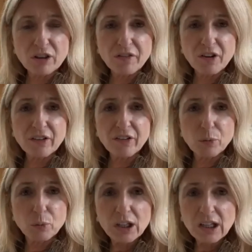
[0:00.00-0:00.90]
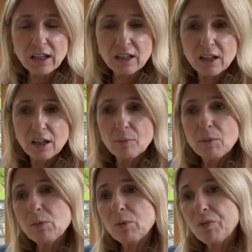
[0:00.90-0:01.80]
in the first week.
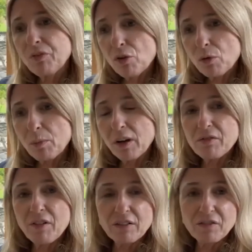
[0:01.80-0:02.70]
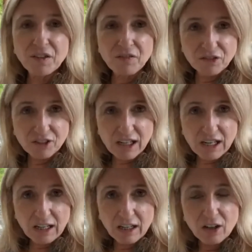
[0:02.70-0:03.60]
Maybe before we might have had
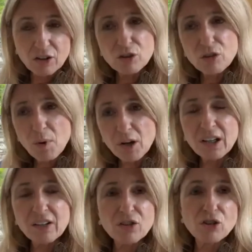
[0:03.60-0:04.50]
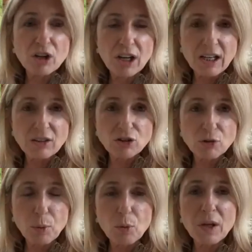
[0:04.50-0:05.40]
15. So the market has
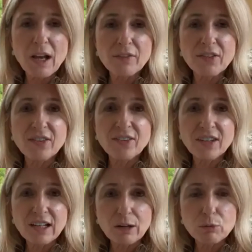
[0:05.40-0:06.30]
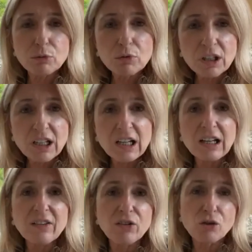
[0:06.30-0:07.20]
changed, but we have still
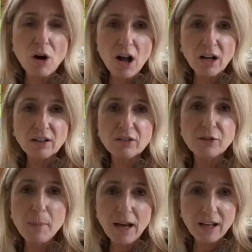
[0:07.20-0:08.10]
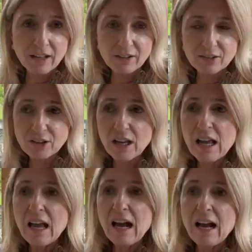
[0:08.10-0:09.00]
really strong demand.
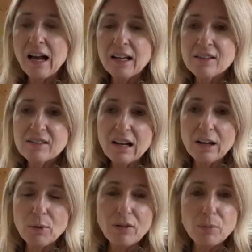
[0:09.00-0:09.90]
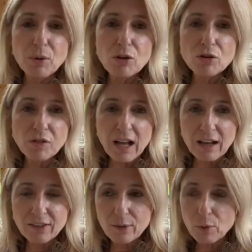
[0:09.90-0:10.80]
And like, we have a beautiful
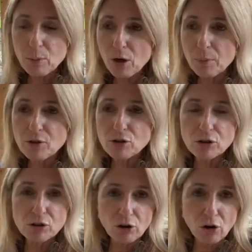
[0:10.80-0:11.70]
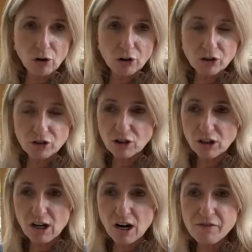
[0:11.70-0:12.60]
house that we put up in Turnour Court in
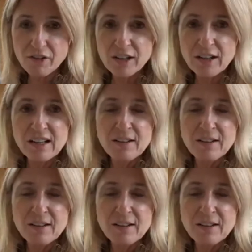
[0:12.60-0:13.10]
Dungarvan.